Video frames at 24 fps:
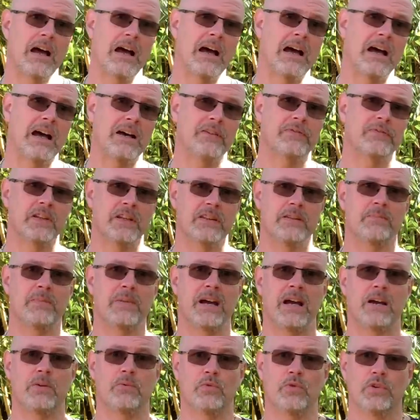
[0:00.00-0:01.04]
After the
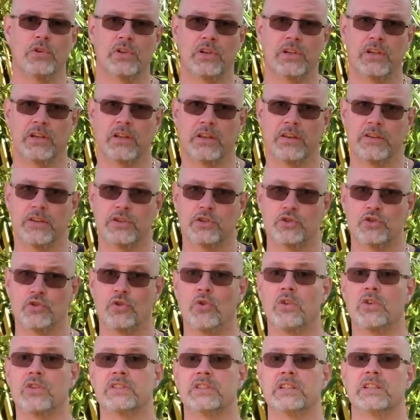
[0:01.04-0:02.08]
bar work, the
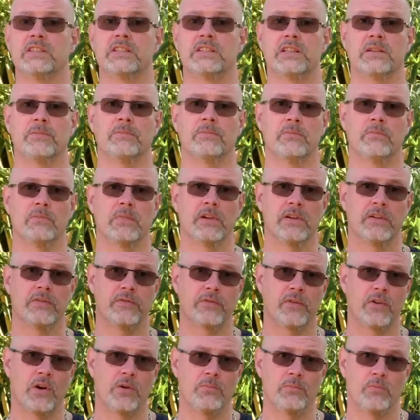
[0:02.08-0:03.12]
drawer system
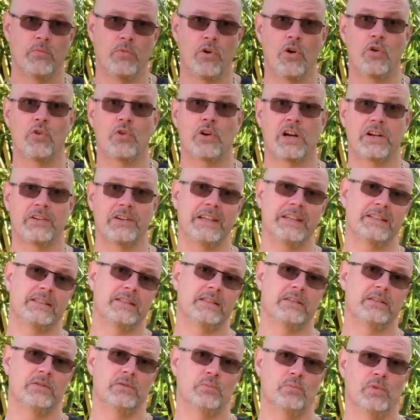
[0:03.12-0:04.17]
from
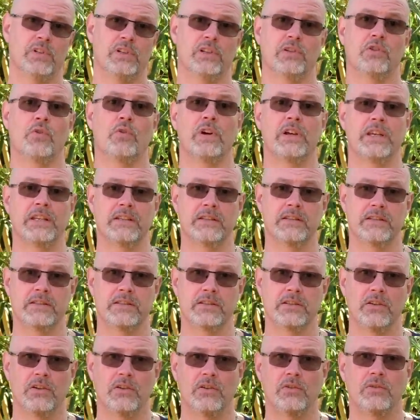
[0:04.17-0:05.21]
ORS will go in.
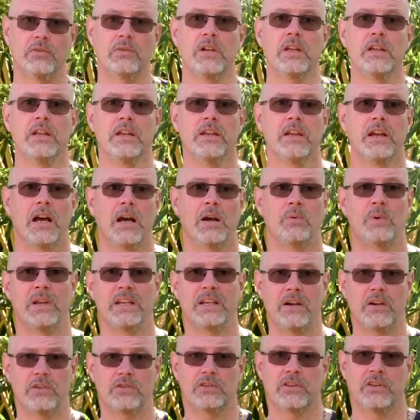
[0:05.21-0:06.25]
So I
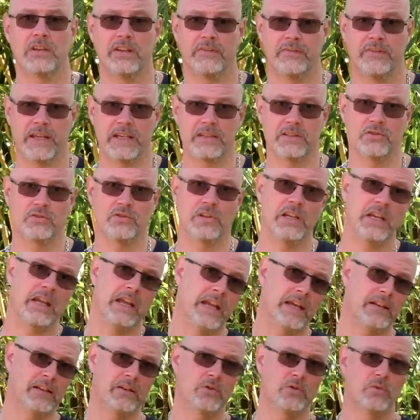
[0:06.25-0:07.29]
went out to their factory,
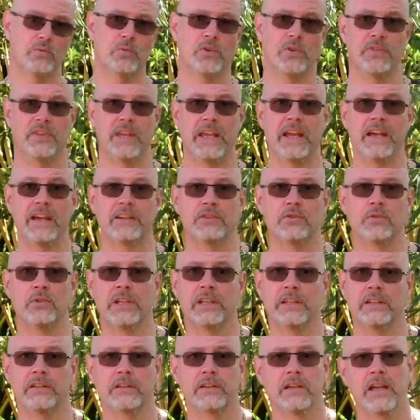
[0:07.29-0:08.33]
had a look what they are
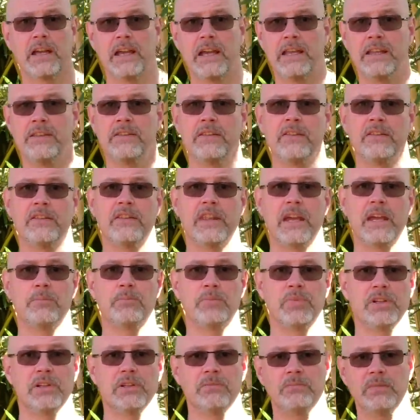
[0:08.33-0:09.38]
doing, and they
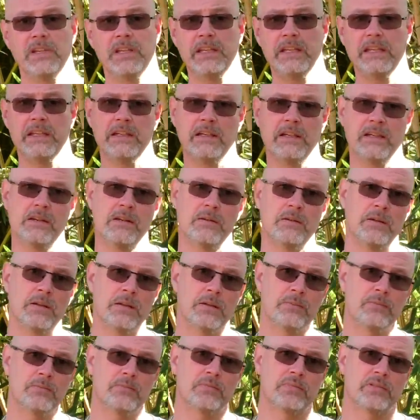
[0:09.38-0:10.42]
built me a
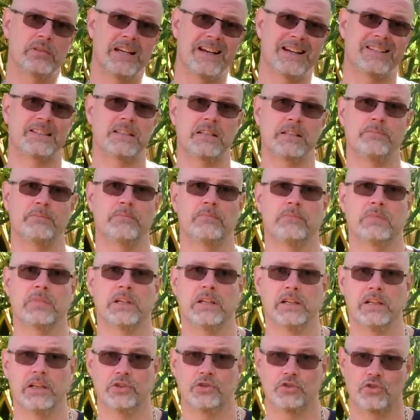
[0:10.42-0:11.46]
custom
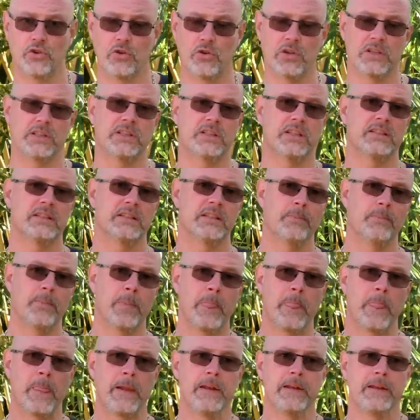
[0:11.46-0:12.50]
drawer system,
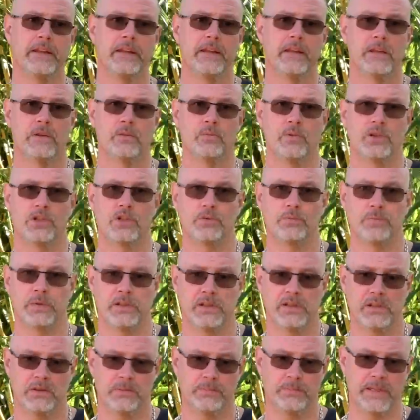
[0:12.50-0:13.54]
which
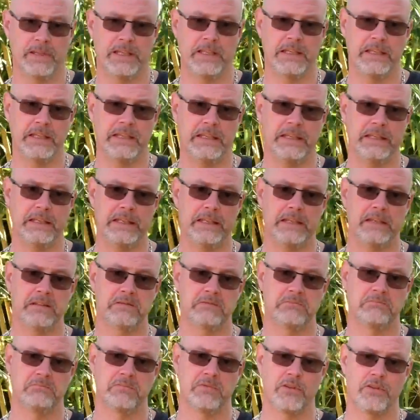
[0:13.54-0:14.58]
will be
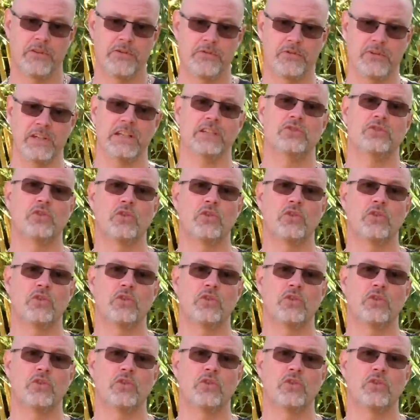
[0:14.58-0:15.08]
3